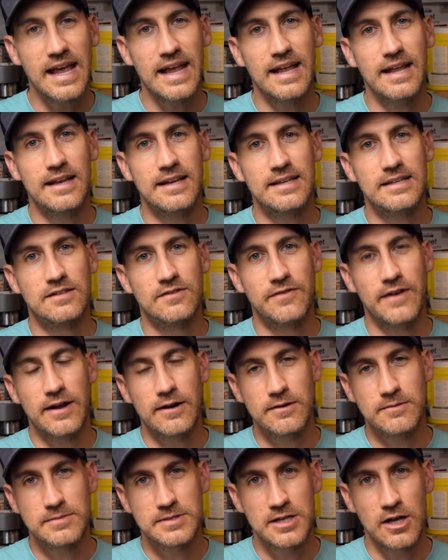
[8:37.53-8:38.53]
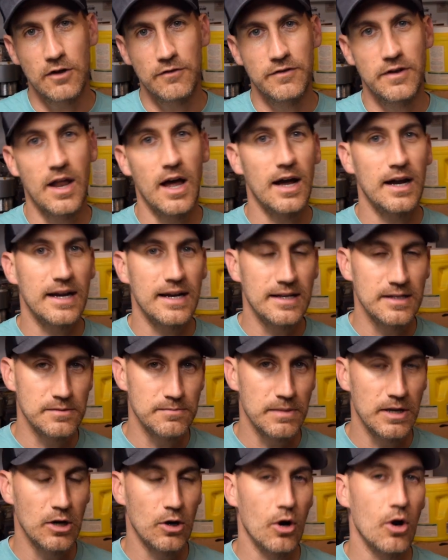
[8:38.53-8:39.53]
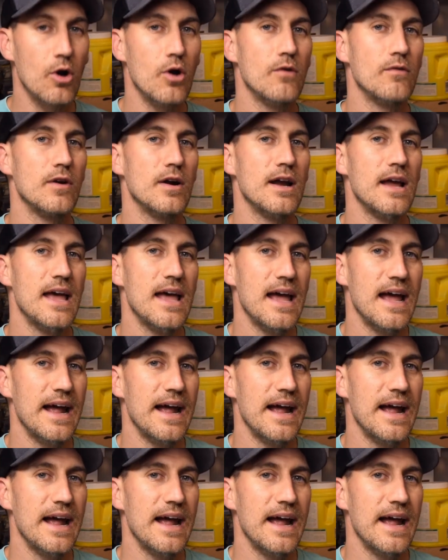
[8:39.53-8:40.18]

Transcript: and he's found himself knocking his meter over,